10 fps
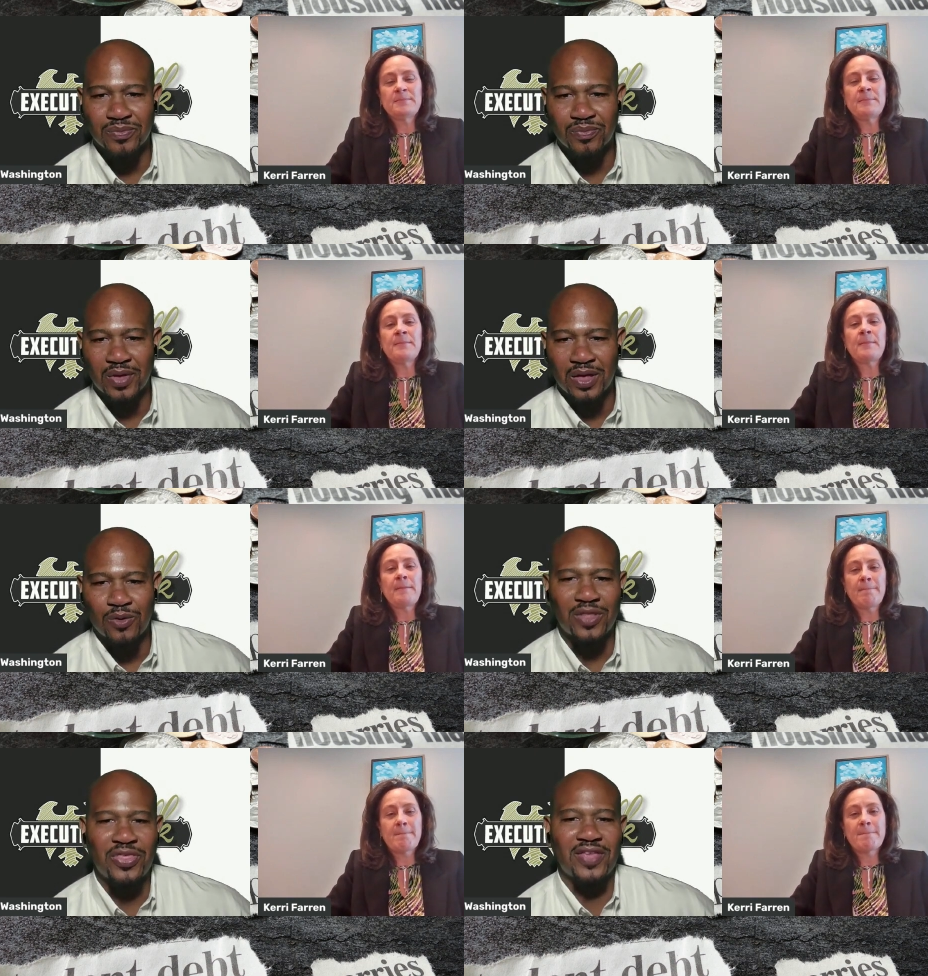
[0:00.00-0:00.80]

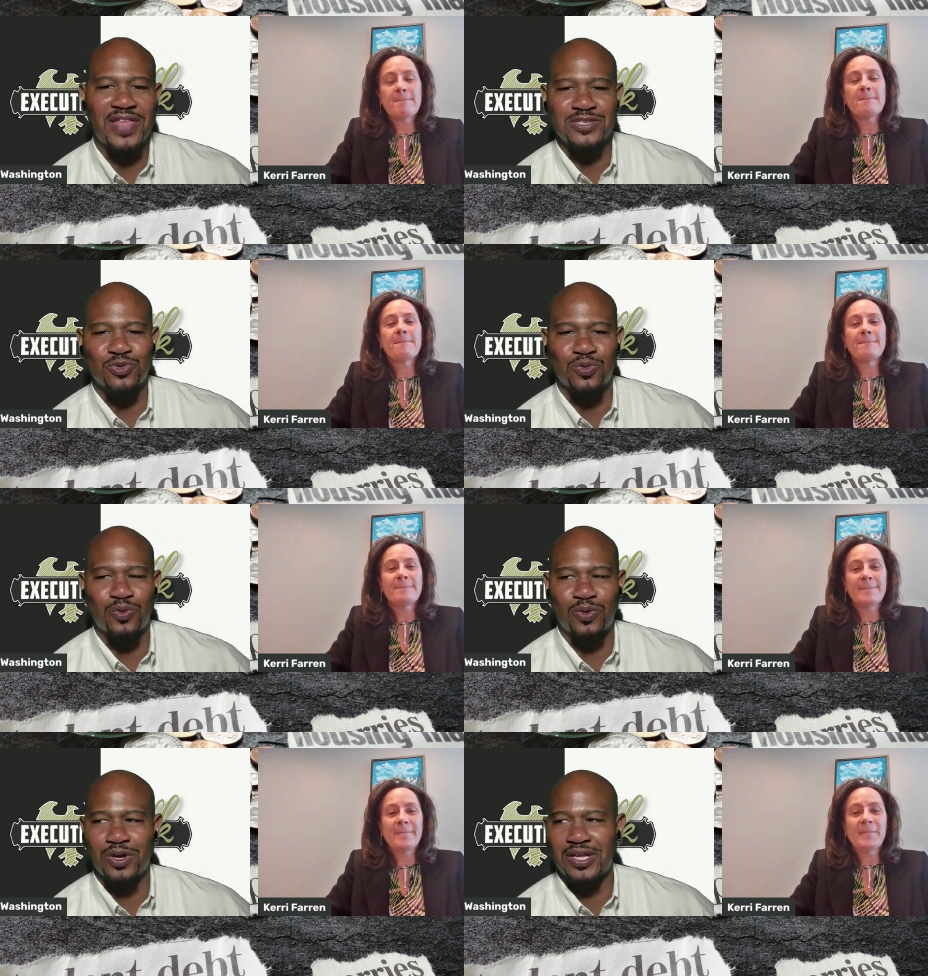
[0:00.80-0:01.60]
Speaker 1: Mm-hmm. One thing that's
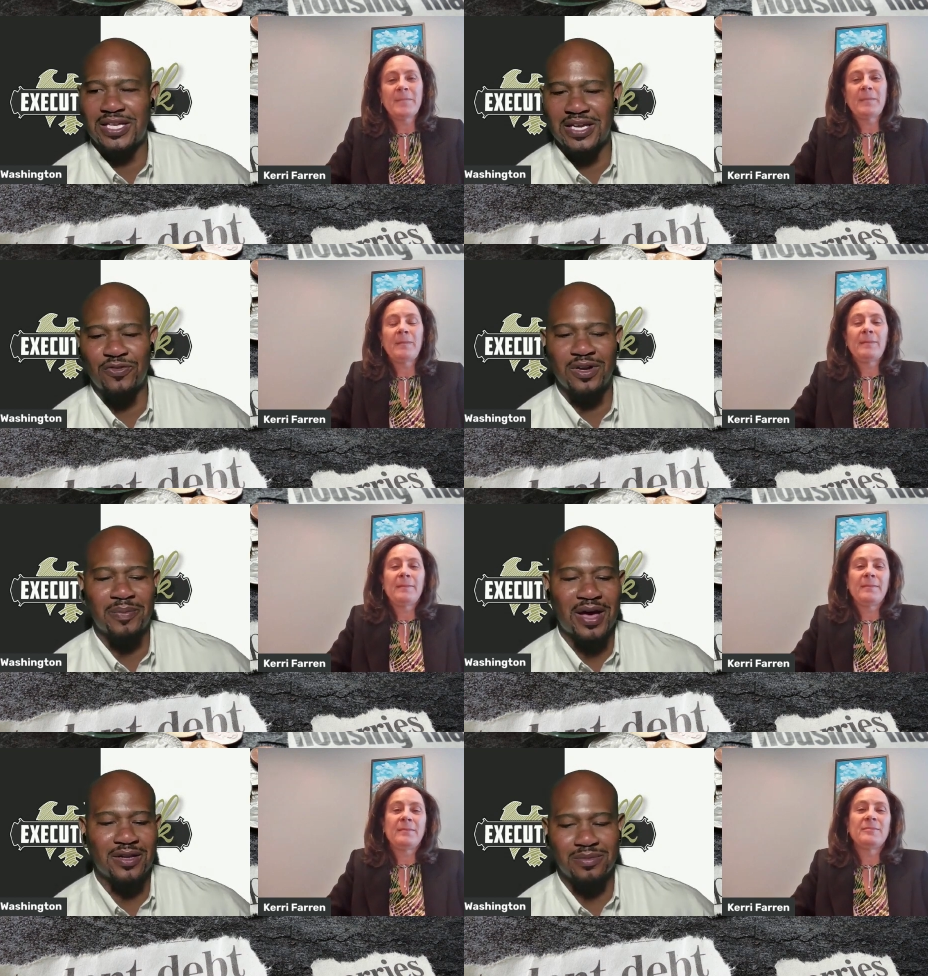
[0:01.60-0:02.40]
really different
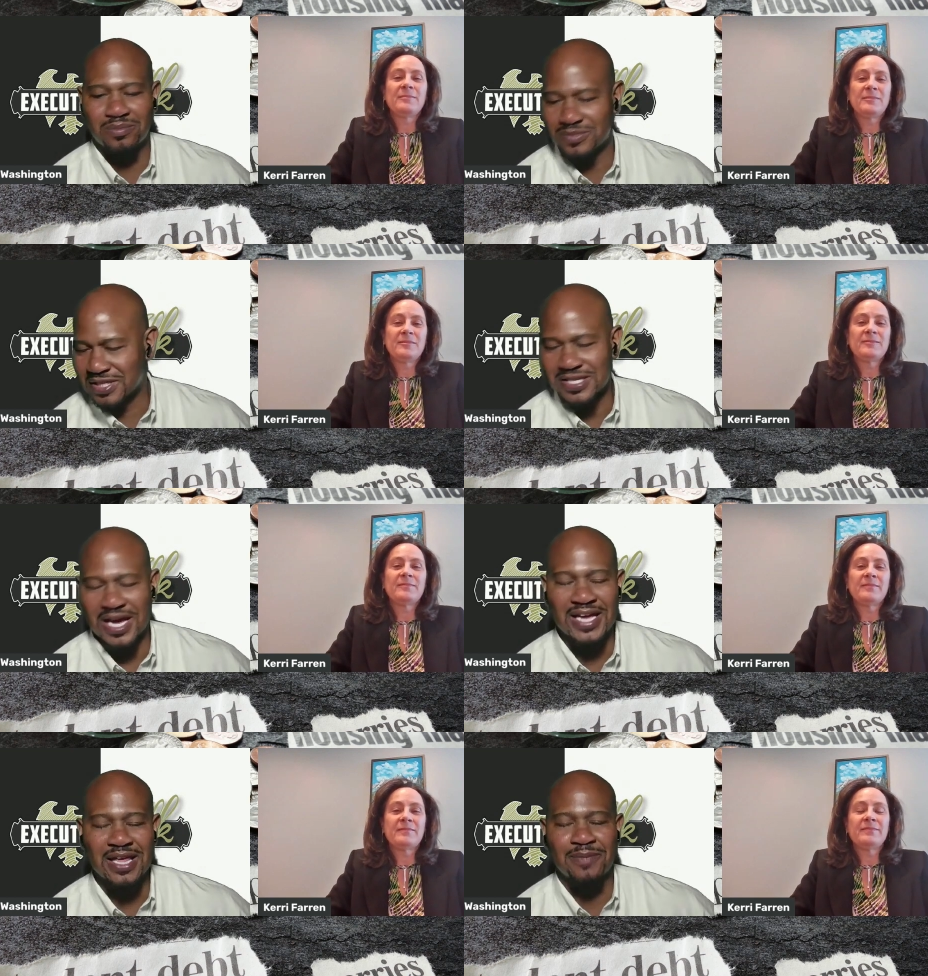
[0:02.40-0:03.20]
about
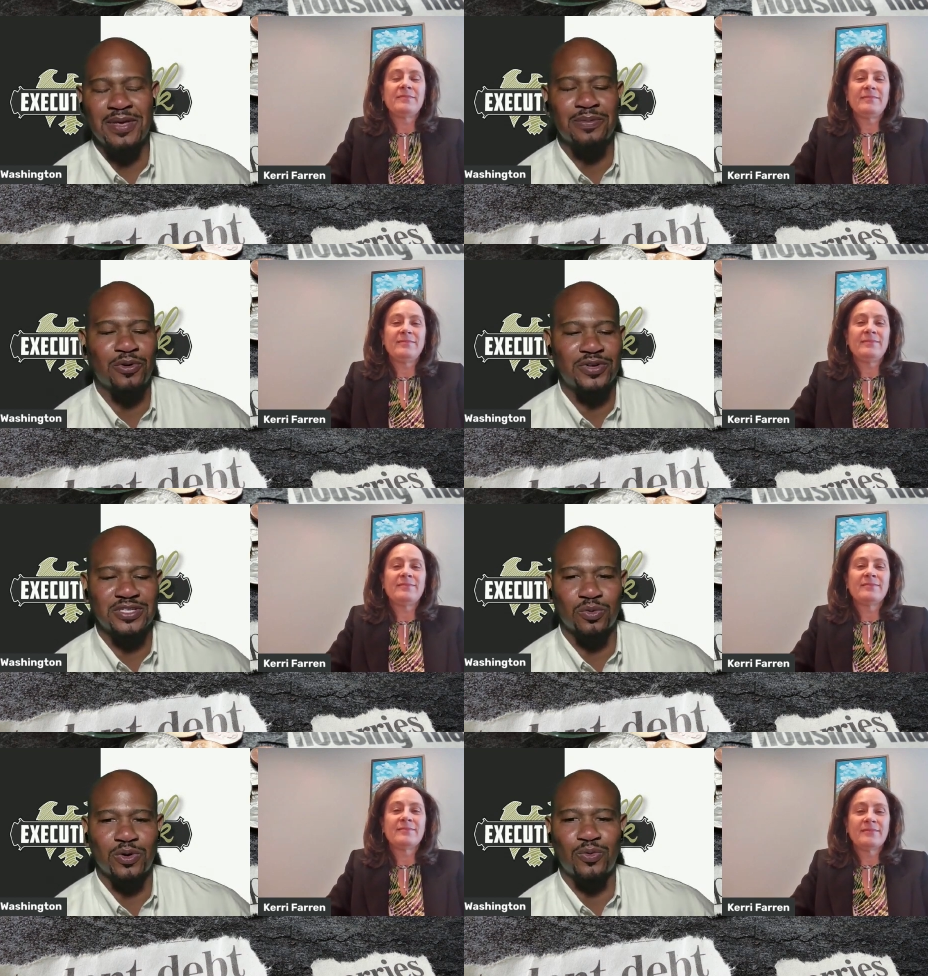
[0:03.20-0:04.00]
society and
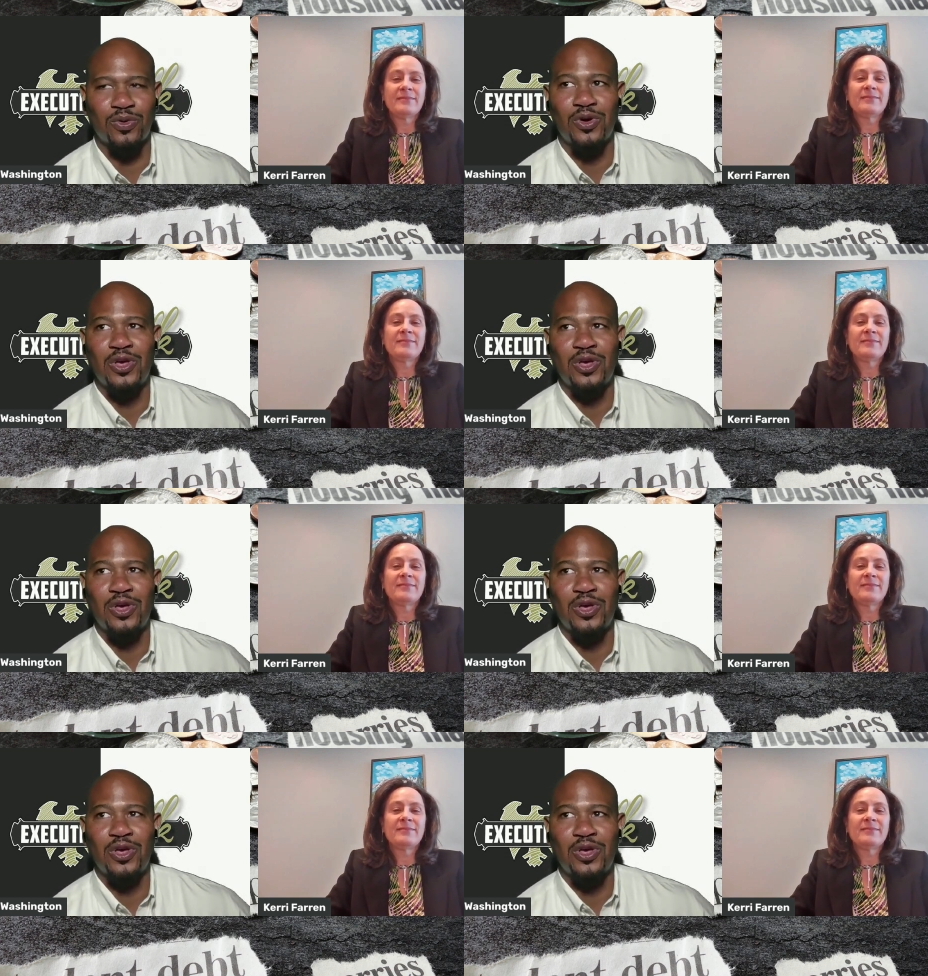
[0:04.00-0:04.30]
people is we're,